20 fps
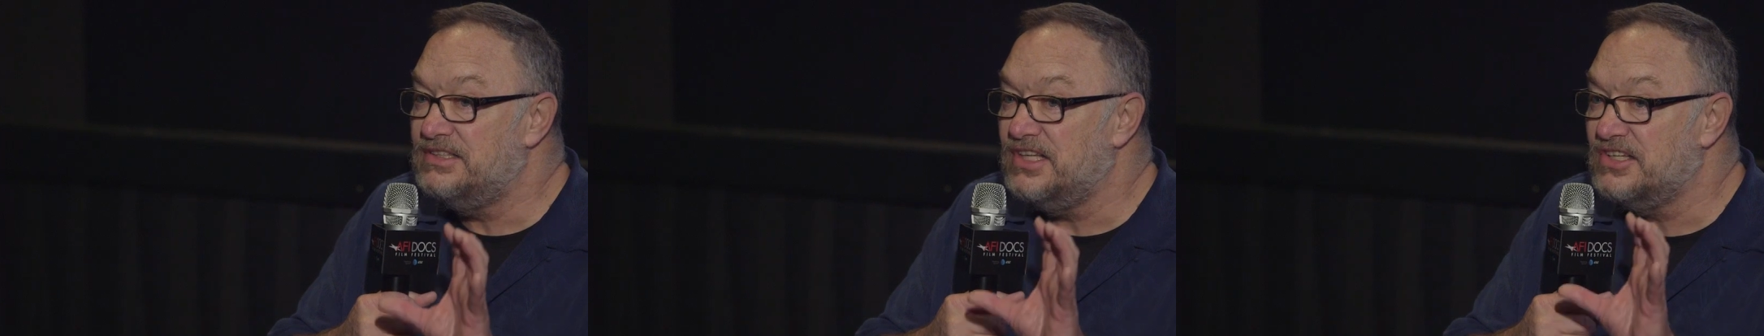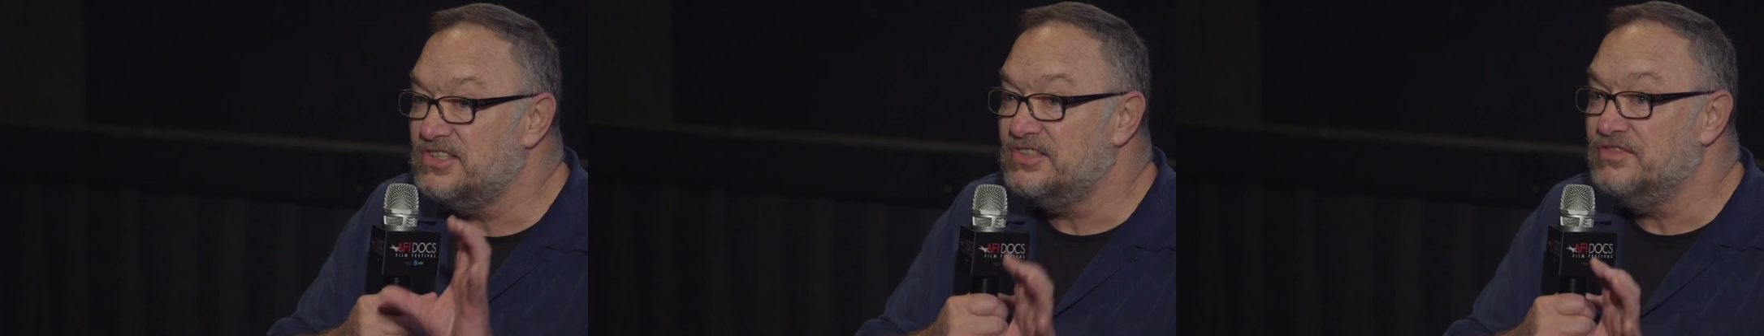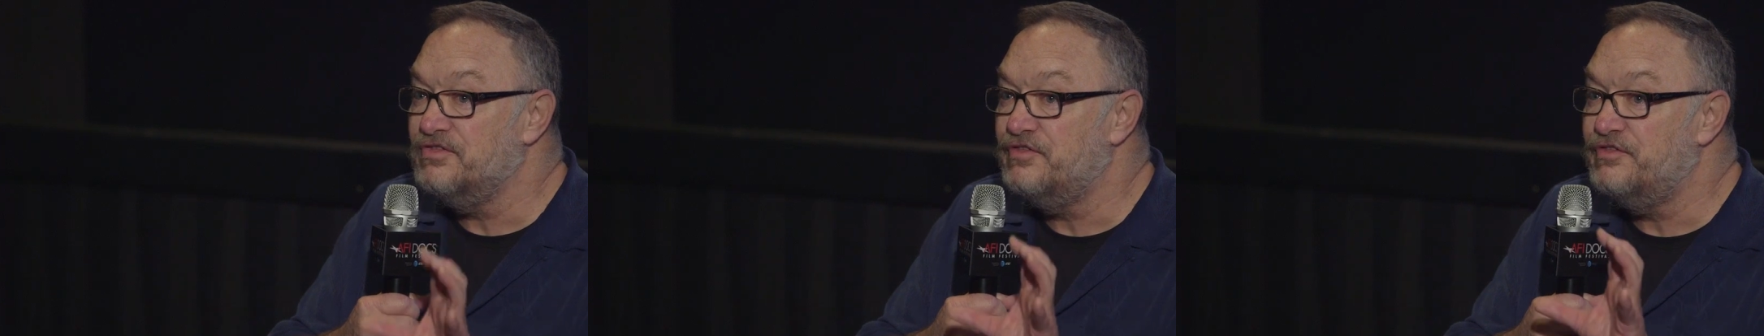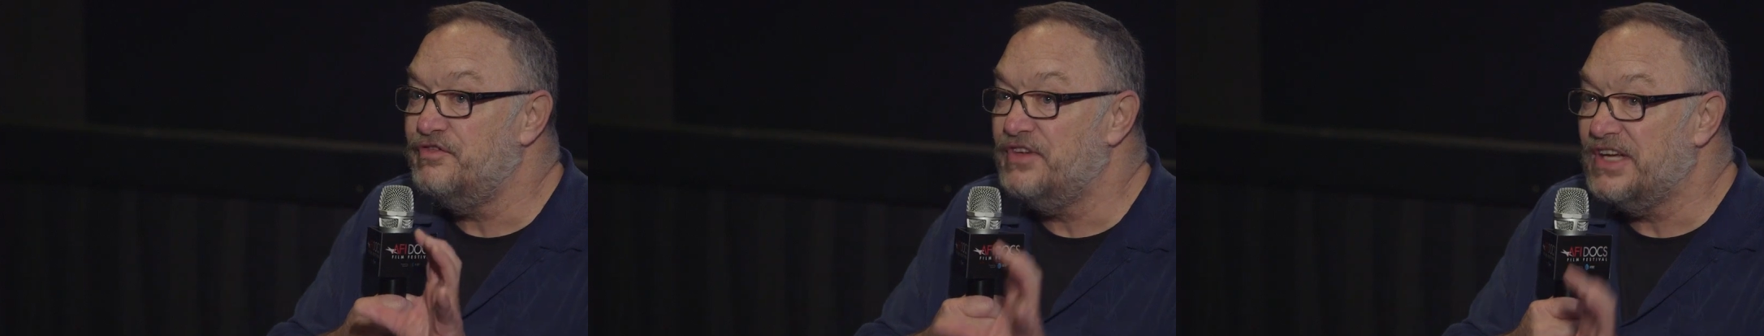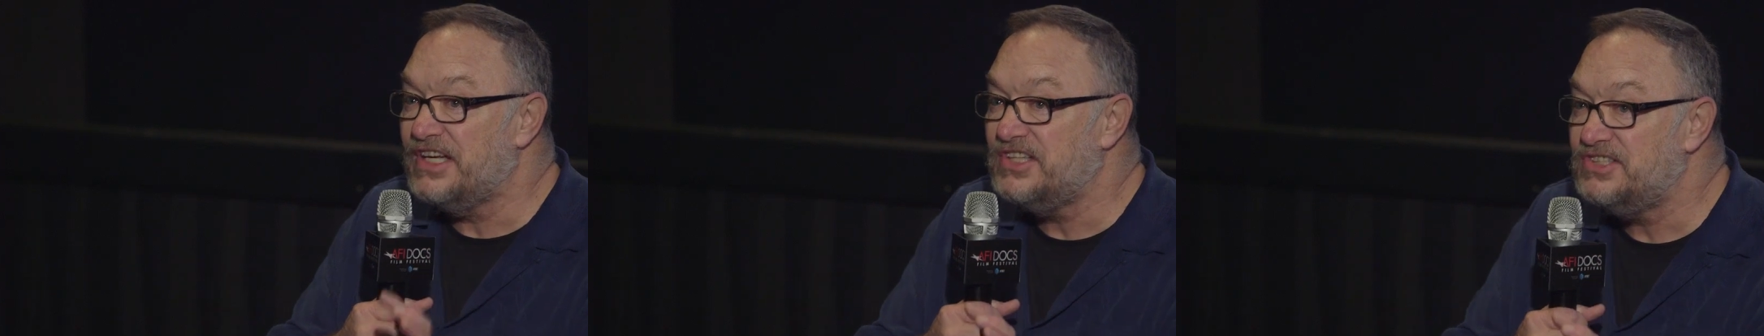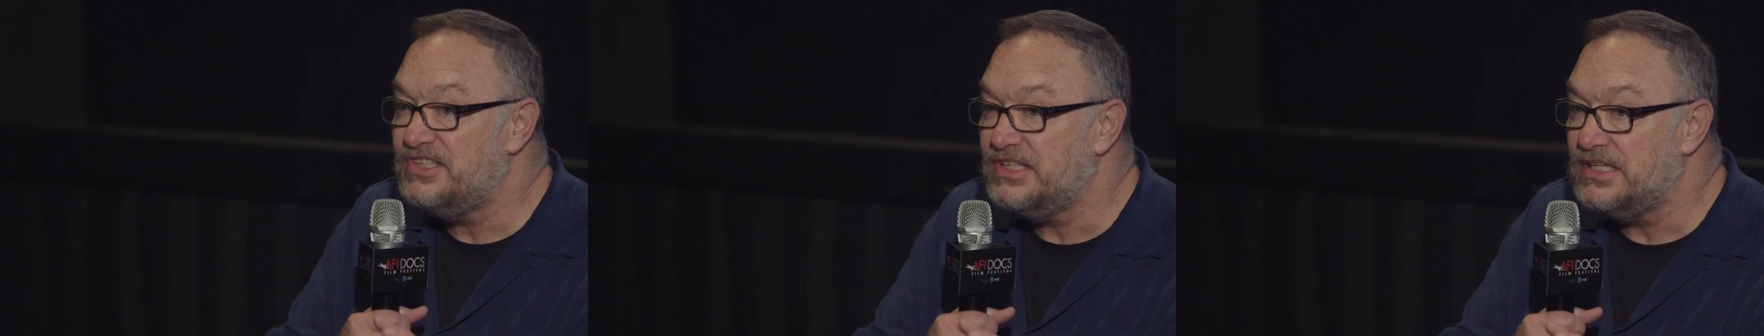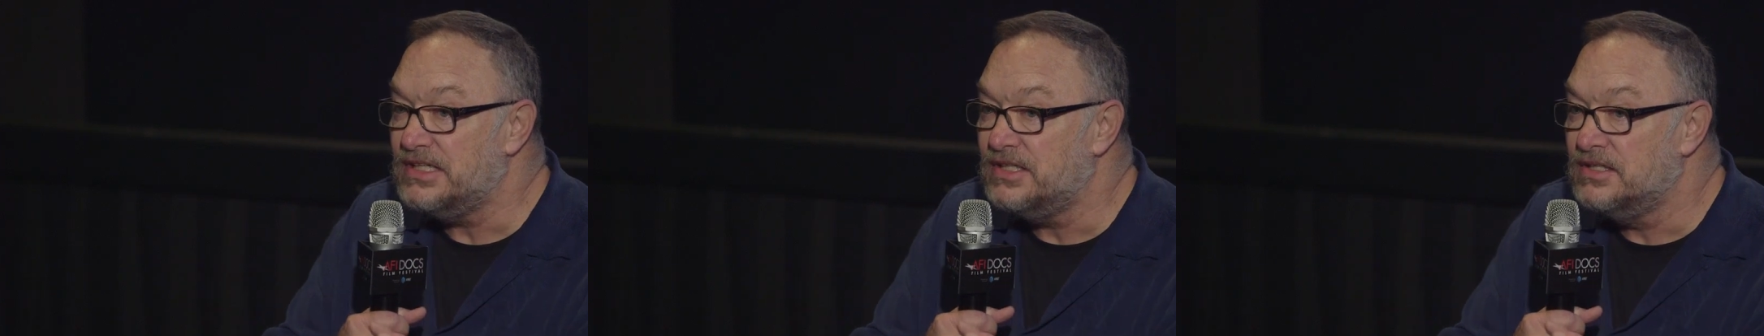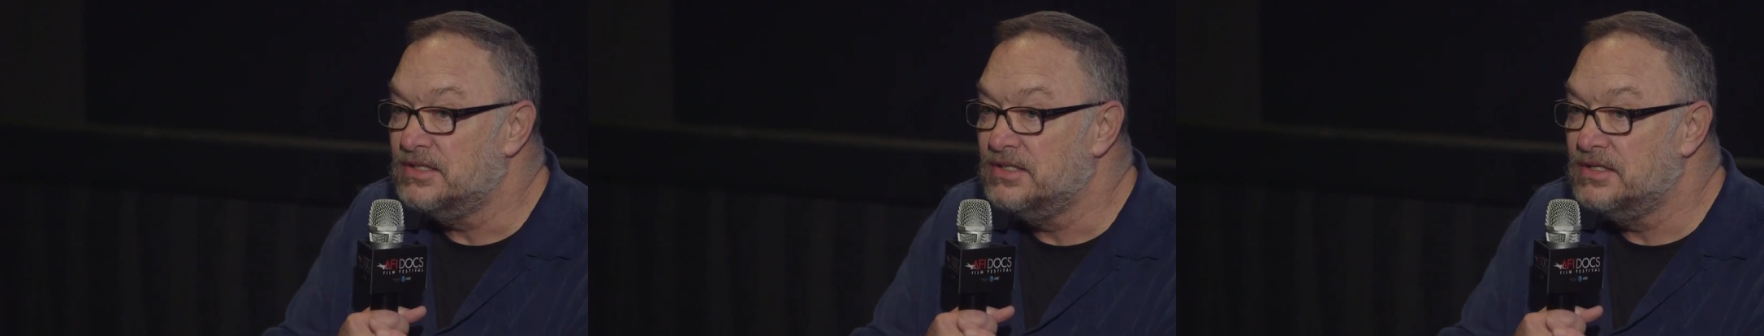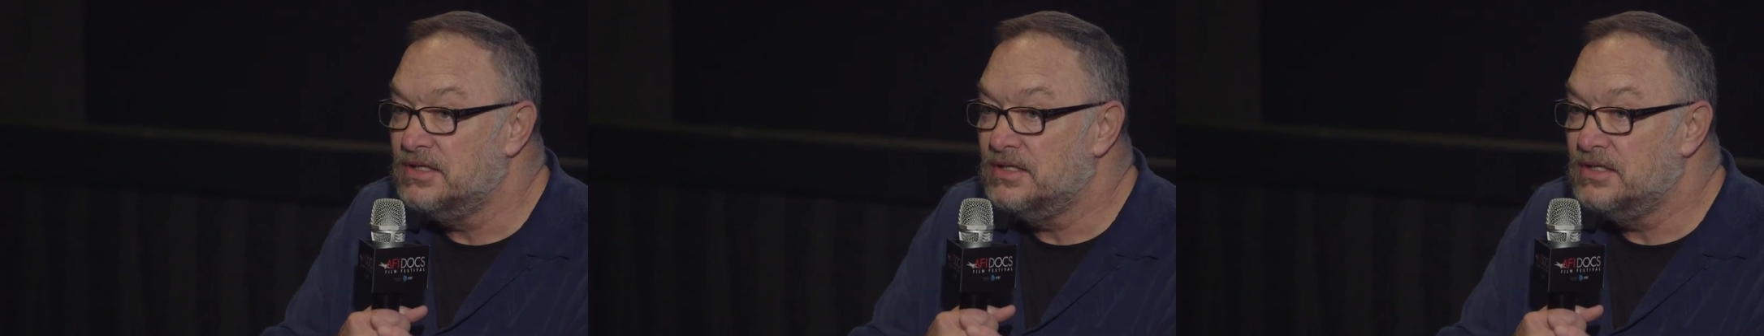doesn't fix it.